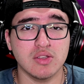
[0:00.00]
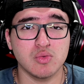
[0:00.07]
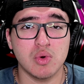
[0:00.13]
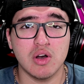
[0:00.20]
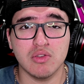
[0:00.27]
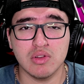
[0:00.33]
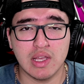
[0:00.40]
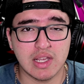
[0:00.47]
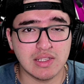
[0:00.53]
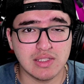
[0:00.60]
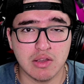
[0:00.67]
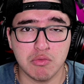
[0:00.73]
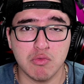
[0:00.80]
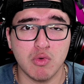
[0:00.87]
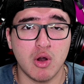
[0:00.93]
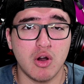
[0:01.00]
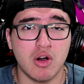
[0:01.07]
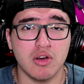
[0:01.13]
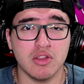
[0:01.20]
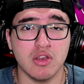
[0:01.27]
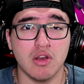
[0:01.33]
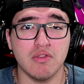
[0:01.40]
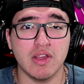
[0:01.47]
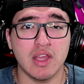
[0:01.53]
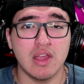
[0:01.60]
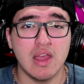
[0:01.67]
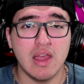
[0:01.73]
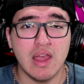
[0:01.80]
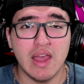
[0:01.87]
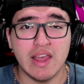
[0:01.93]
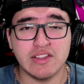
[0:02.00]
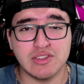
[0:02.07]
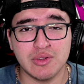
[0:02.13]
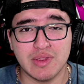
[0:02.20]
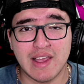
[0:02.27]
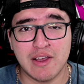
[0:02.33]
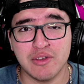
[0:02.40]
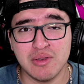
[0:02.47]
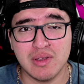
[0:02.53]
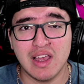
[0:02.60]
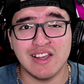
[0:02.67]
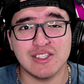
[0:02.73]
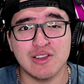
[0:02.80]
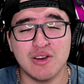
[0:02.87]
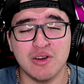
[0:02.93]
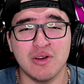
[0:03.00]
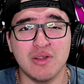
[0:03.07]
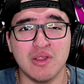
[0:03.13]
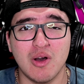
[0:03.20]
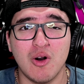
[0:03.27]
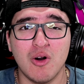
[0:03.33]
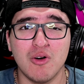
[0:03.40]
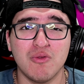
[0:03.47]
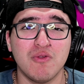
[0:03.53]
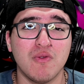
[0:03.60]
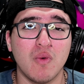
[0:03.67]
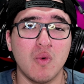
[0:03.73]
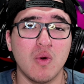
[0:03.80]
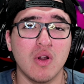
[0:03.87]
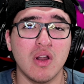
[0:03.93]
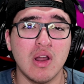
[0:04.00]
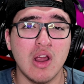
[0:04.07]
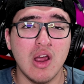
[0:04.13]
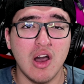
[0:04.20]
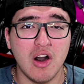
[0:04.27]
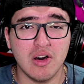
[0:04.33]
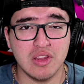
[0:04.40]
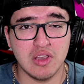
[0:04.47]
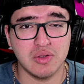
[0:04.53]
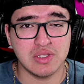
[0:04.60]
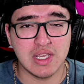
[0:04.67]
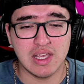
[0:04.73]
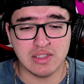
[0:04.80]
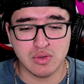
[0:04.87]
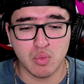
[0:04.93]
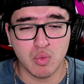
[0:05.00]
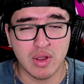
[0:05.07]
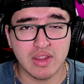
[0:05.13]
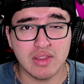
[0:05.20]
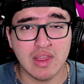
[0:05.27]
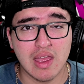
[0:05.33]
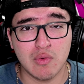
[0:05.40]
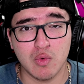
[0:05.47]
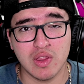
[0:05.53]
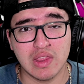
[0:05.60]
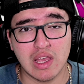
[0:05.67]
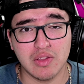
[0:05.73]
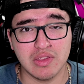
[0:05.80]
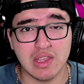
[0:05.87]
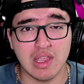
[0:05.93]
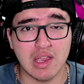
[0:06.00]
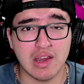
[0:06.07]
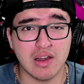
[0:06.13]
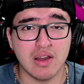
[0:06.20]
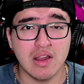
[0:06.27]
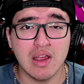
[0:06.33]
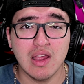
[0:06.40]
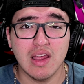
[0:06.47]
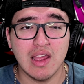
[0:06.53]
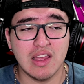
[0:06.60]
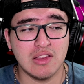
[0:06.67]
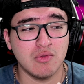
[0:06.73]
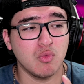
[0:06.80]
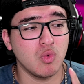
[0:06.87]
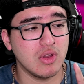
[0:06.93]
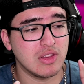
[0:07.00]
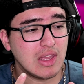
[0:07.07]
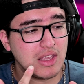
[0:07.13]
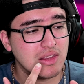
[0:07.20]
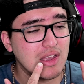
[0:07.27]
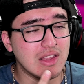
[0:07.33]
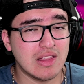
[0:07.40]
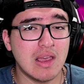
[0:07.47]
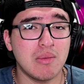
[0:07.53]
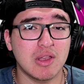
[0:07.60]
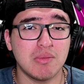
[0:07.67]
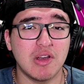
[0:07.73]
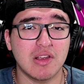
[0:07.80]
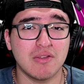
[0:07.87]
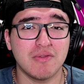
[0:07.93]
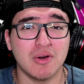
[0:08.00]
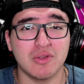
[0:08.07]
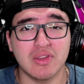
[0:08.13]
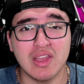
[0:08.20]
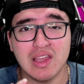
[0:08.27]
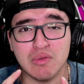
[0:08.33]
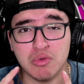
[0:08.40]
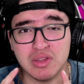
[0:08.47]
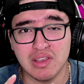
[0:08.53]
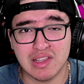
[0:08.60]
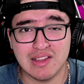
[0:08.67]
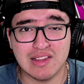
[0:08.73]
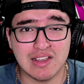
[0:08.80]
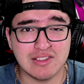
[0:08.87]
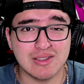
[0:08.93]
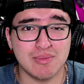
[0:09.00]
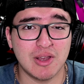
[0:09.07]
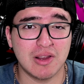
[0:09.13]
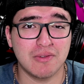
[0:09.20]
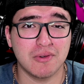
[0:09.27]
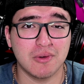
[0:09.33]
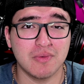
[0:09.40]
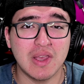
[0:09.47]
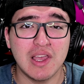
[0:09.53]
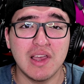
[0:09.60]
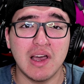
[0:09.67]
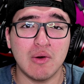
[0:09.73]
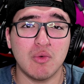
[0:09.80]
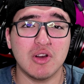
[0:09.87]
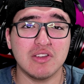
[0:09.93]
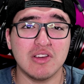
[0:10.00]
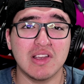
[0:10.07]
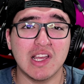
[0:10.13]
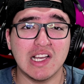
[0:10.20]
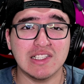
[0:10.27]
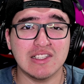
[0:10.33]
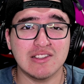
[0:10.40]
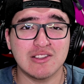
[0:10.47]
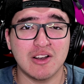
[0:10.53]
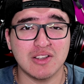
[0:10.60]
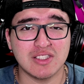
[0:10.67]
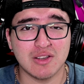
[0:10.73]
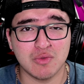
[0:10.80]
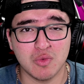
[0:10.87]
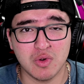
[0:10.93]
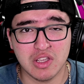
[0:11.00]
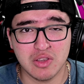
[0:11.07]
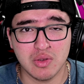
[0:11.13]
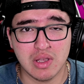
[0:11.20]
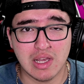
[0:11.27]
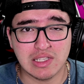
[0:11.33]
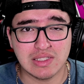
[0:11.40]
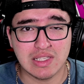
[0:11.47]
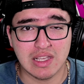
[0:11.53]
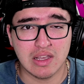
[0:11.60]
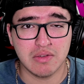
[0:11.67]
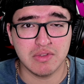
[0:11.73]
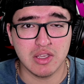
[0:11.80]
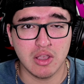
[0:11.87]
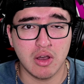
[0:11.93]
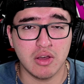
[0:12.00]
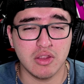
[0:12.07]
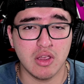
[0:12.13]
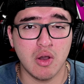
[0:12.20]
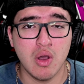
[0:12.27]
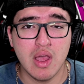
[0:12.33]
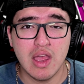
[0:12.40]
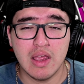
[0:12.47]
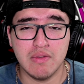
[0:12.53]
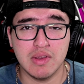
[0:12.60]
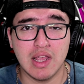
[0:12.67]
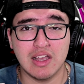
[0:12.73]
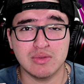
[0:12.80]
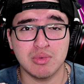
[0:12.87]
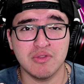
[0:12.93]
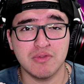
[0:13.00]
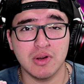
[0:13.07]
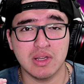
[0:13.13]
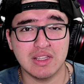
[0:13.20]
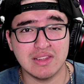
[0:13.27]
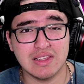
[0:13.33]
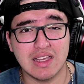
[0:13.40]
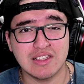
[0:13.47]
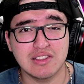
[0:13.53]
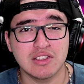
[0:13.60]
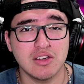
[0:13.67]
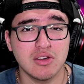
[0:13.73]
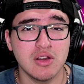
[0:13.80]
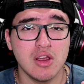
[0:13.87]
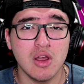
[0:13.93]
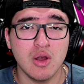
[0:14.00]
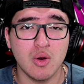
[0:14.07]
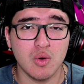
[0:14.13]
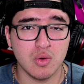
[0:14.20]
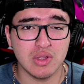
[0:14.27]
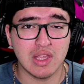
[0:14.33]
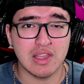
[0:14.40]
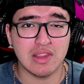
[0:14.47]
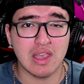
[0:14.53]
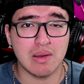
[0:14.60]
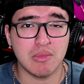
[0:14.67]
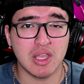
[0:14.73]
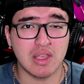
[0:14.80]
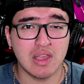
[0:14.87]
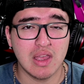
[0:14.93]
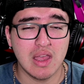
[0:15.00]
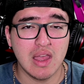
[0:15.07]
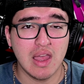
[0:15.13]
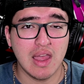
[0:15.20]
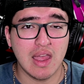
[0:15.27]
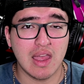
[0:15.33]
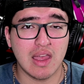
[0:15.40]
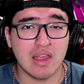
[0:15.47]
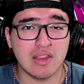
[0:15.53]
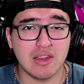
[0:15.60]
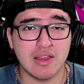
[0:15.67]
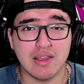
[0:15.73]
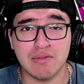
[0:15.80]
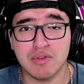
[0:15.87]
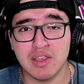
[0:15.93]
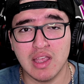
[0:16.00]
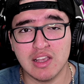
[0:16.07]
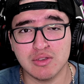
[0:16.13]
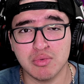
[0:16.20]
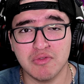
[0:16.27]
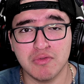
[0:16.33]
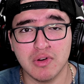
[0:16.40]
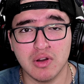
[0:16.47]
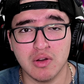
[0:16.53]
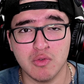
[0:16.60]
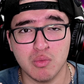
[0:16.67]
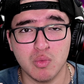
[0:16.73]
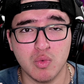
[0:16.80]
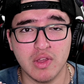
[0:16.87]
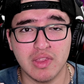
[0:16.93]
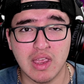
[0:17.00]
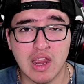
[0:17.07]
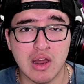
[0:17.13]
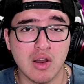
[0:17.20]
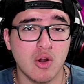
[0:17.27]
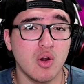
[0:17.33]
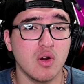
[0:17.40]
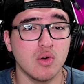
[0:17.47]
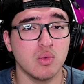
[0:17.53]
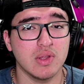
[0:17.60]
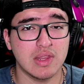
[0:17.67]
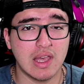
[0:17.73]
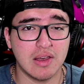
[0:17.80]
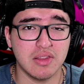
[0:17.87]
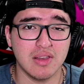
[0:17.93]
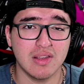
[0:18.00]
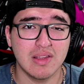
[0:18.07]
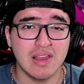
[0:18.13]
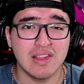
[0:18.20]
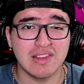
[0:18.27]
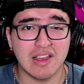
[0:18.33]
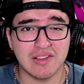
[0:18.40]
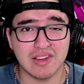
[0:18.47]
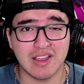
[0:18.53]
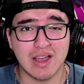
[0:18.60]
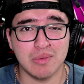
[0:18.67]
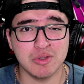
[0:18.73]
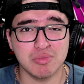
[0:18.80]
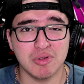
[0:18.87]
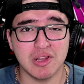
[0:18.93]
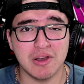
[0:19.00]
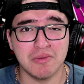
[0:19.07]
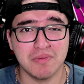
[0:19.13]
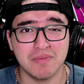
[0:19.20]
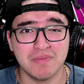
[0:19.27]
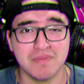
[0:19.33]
as well. Like I said, raw audio of it. And so now you guys heard all four audio tests with and without the AIR, and with a dynamic microphone and with a condenser microphone. I want you guys' thoughts on what you guys think of the audio, if you guys prefer condenser or dynamic, and if you guys prefer with AIR or without it, down in the comments below.